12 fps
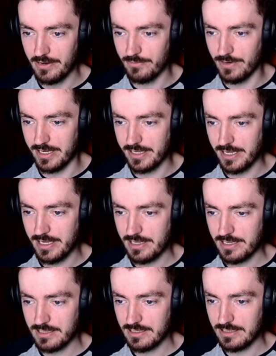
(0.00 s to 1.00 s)
Right.
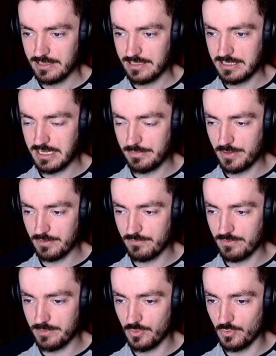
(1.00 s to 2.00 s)
Captain
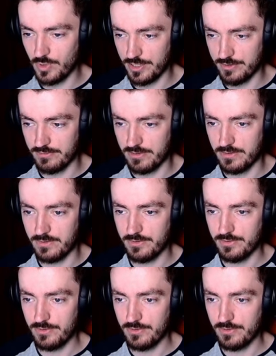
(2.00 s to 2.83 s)
Robert Witterel